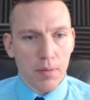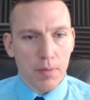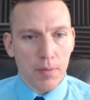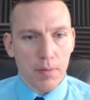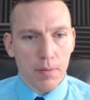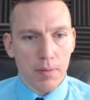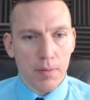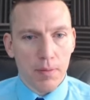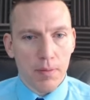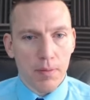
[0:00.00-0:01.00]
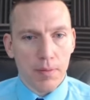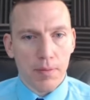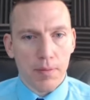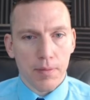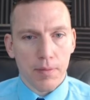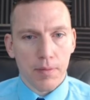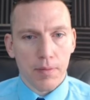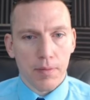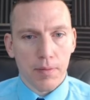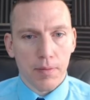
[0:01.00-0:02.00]

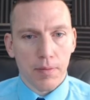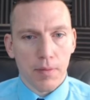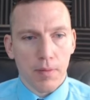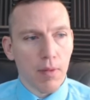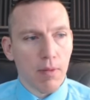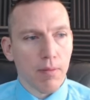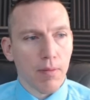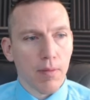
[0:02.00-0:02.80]
Nobody speaks.